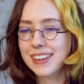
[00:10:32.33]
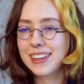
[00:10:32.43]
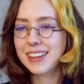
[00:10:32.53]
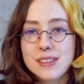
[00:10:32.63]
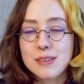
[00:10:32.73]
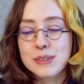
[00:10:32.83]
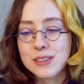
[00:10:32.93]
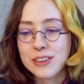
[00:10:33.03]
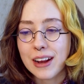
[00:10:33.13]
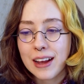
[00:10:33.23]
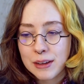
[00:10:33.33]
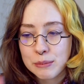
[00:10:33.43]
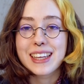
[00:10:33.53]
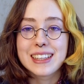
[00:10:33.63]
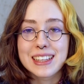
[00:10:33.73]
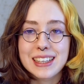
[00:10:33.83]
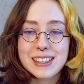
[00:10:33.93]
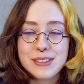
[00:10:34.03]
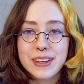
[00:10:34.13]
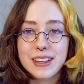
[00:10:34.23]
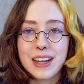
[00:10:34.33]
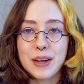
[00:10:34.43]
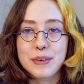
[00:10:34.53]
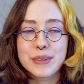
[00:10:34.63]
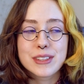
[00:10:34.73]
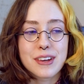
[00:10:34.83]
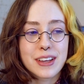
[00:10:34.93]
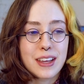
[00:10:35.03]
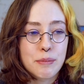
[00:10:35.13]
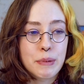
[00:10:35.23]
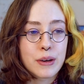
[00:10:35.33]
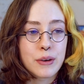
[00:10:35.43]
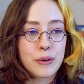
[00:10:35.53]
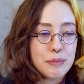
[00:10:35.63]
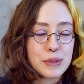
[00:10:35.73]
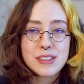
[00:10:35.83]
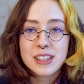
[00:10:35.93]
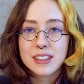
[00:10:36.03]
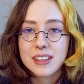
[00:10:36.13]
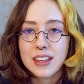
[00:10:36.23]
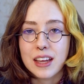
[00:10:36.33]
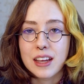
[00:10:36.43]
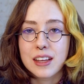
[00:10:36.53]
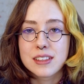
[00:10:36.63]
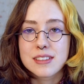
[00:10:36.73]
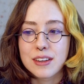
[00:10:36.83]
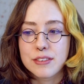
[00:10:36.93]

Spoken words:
subscribe. In the next one, I'm going to be talking about music and sound